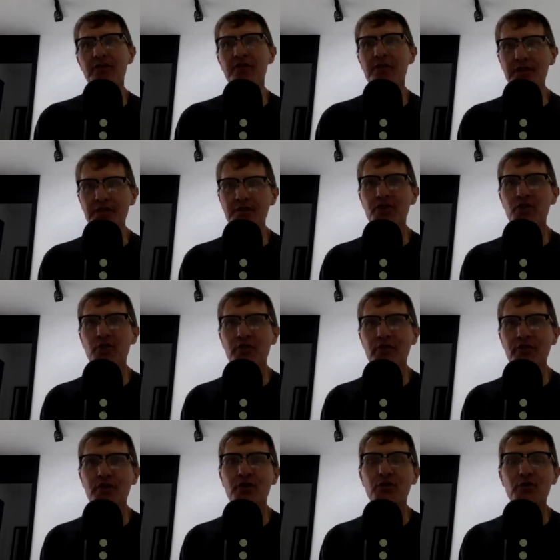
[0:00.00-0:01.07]
the literature
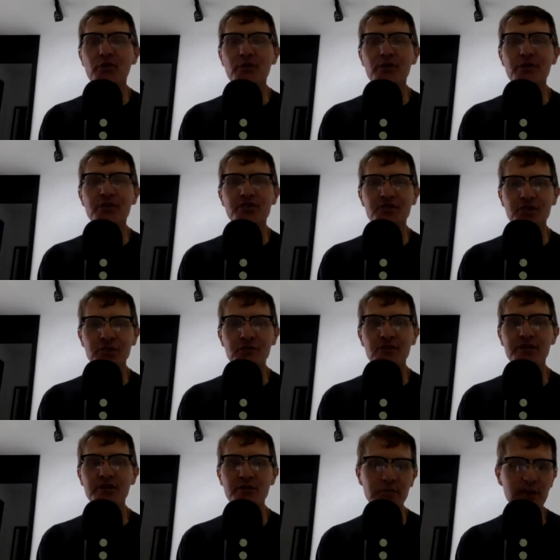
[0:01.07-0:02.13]
review,
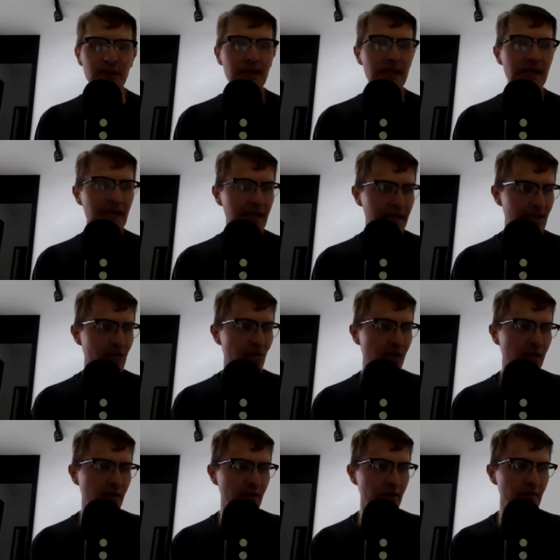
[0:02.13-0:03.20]
generally speaking, is
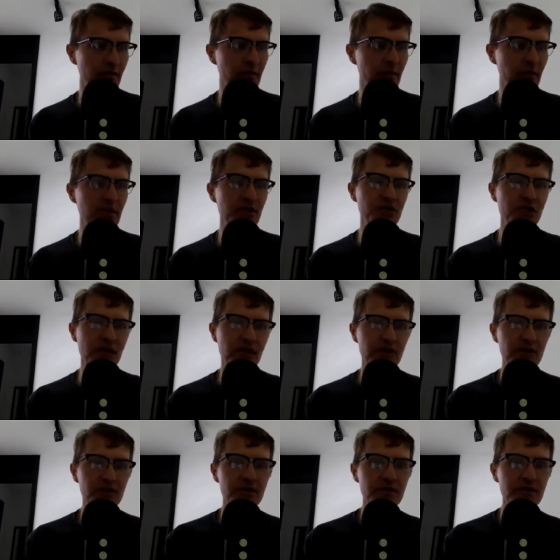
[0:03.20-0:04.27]
one of the, the biggest
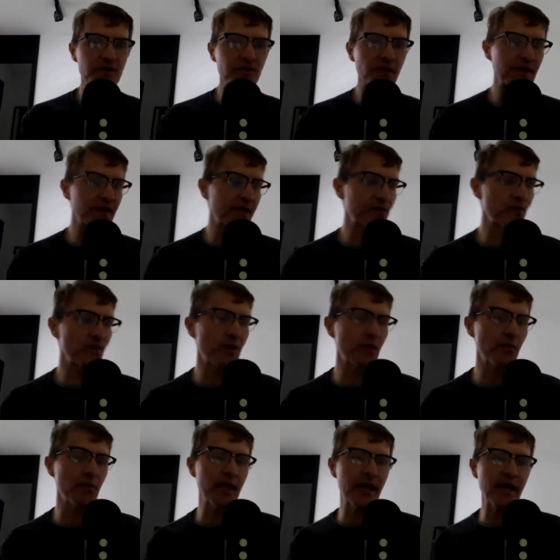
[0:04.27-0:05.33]
challenges. In fact, that's why
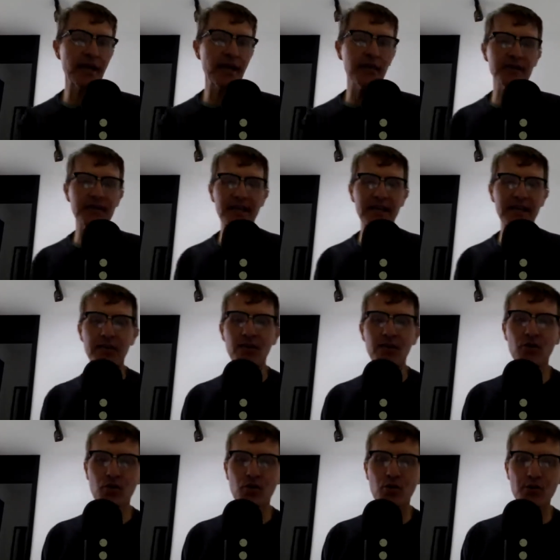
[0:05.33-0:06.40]
we have a
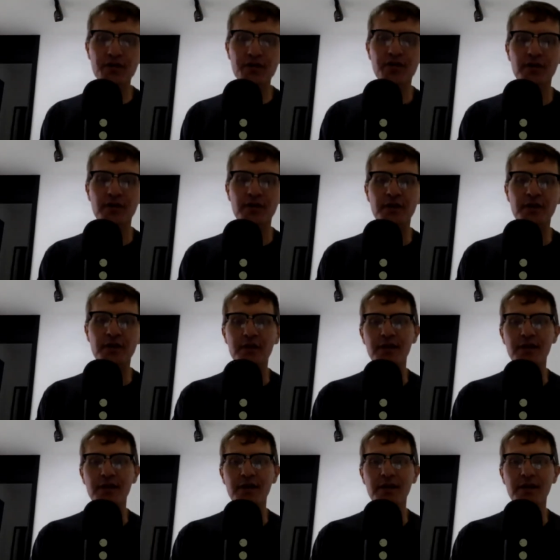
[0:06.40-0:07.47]
dedicated course
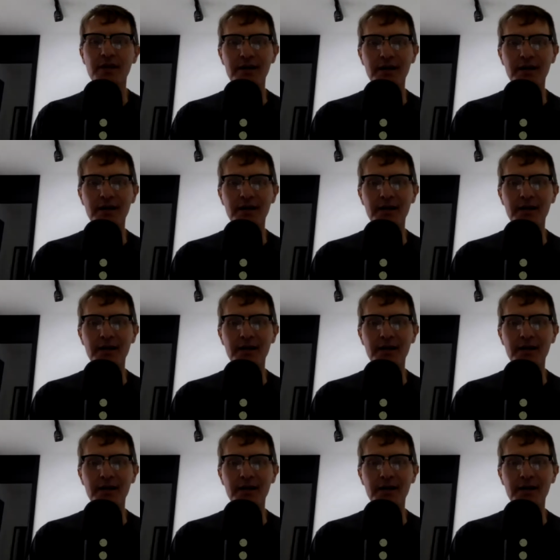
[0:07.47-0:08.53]
uh,
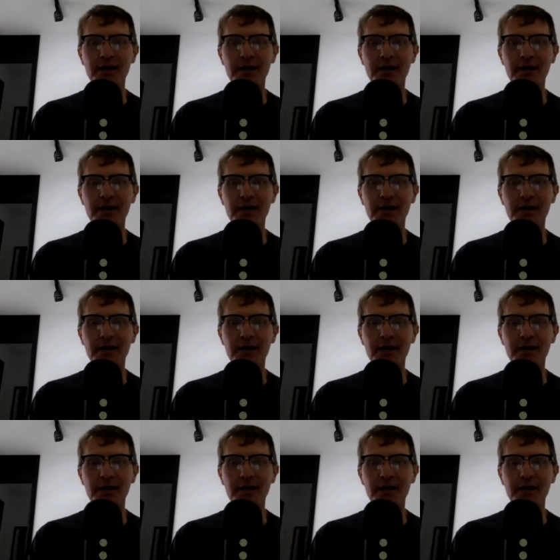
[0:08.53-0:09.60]

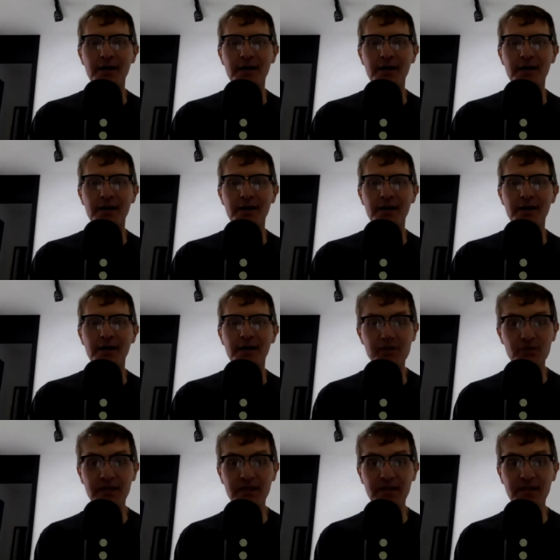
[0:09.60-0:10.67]
Ekman's
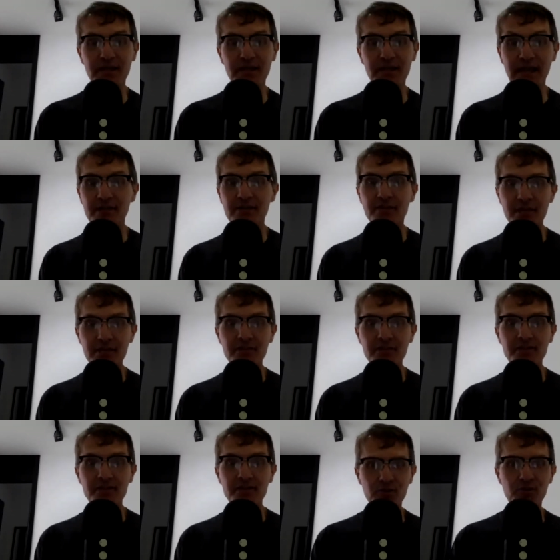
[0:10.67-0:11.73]
semester
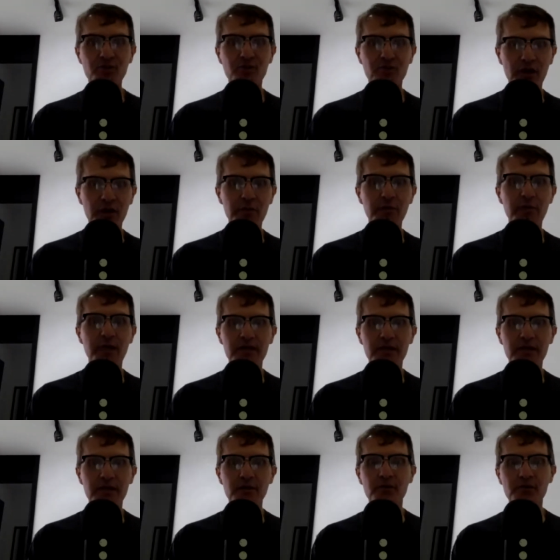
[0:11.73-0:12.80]
dedicated just to
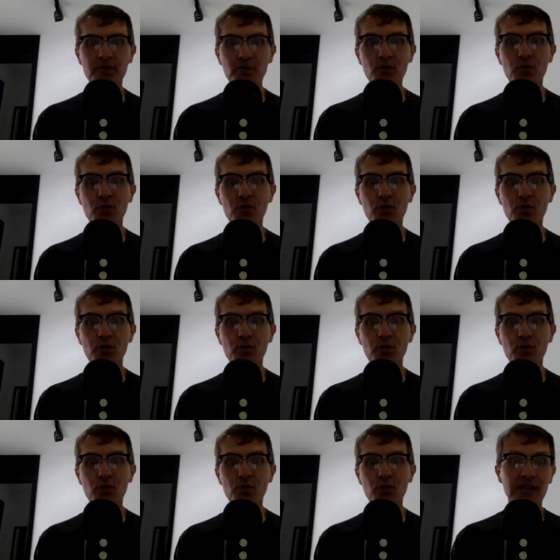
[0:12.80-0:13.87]
developing a lit review
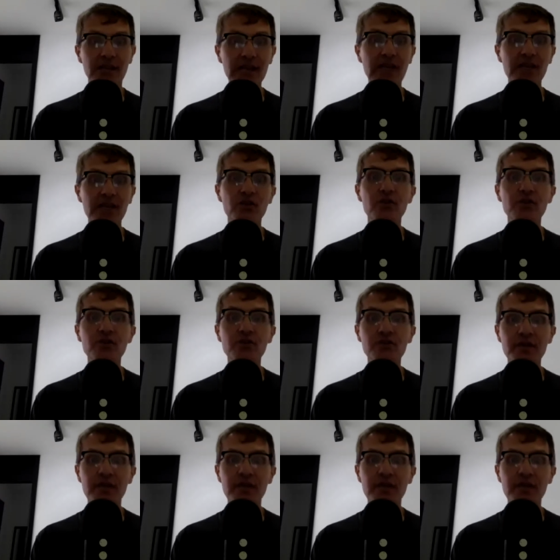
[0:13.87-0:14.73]
with the idea that they can